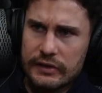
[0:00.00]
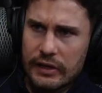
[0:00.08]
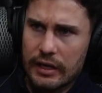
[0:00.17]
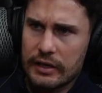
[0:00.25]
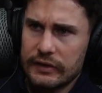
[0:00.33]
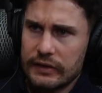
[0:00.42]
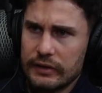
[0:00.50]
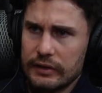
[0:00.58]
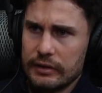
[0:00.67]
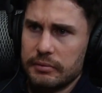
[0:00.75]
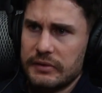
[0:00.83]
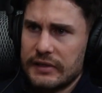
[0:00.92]
starting
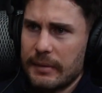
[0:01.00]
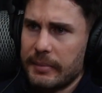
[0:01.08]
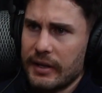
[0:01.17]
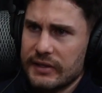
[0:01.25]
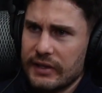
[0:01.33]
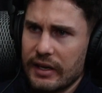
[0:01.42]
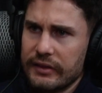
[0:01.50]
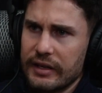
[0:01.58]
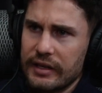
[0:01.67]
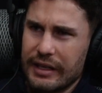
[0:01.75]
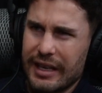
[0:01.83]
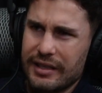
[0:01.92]
to step outside
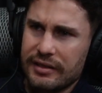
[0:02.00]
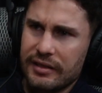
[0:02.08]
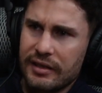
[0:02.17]
their lane.